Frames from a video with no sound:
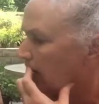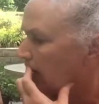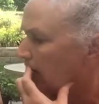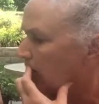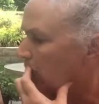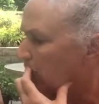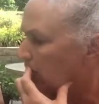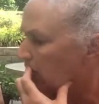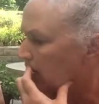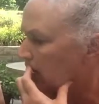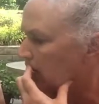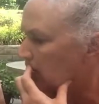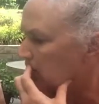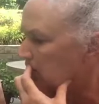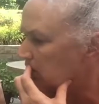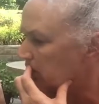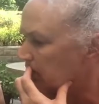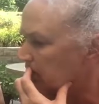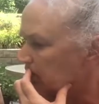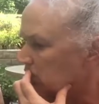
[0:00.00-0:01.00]
Well,
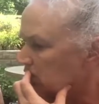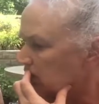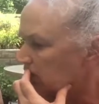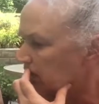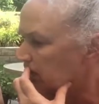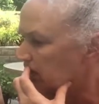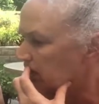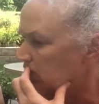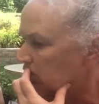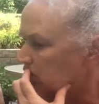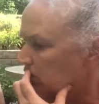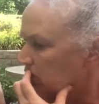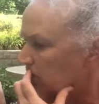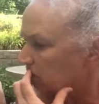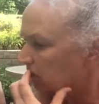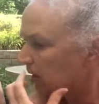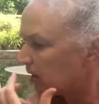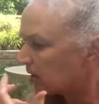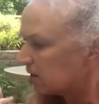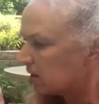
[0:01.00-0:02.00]
conservation of energy
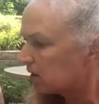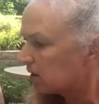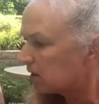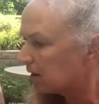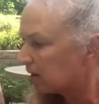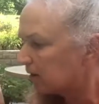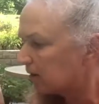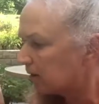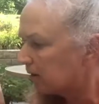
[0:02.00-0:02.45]
means that,